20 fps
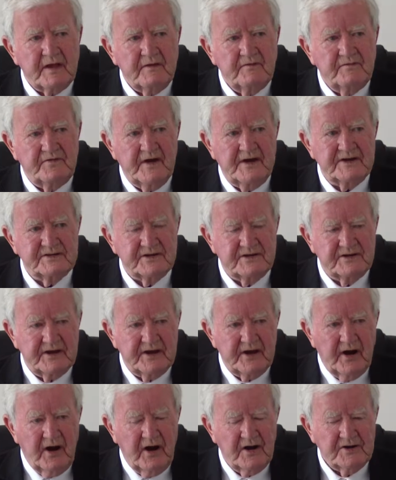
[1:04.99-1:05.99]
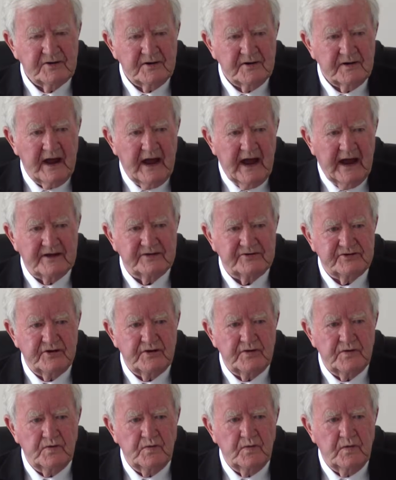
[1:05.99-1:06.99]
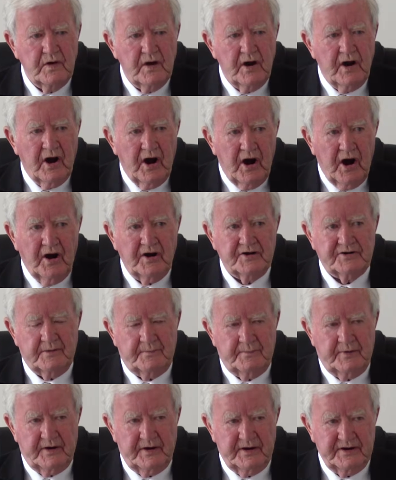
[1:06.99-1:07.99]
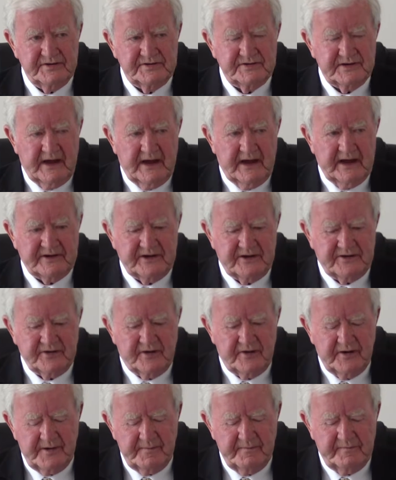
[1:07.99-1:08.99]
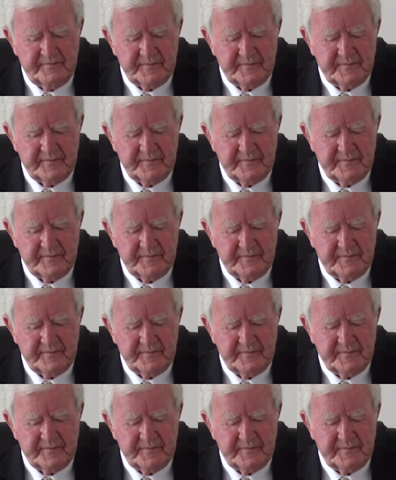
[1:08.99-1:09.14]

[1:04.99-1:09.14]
facing the altar and two altar boys at the time.